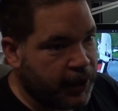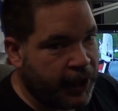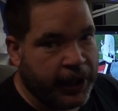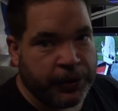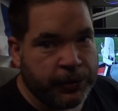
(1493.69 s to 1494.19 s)

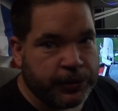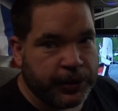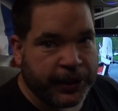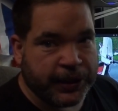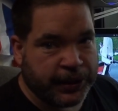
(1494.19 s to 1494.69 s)
add on
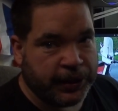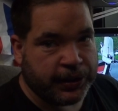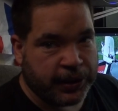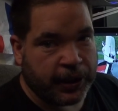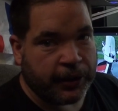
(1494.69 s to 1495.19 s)
to
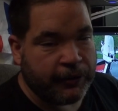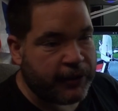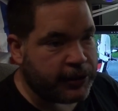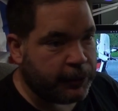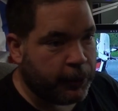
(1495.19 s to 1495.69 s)
existing
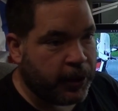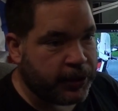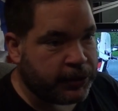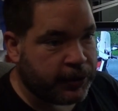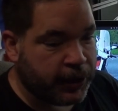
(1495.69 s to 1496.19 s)

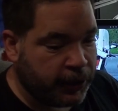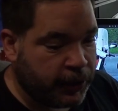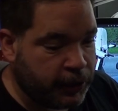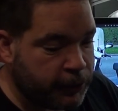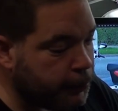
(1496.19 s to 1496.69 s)
reservoirs so they
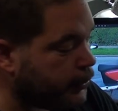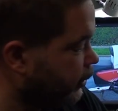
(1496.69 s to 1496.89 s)
can cope.